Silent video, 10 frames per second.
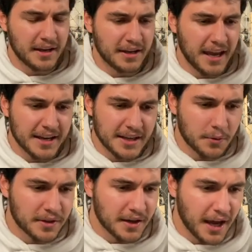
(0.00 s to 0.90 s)
He can't take
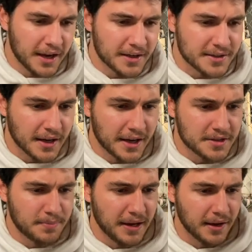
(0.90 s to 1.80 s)
with the knight because the knight is
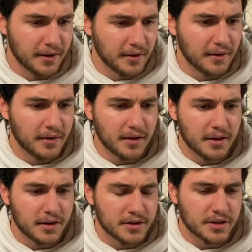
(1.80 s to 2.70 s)
pinned,
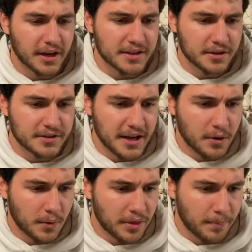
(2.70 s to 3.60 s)
so I guess he'll take
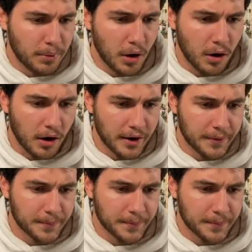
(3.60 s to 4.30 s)
with the pawn.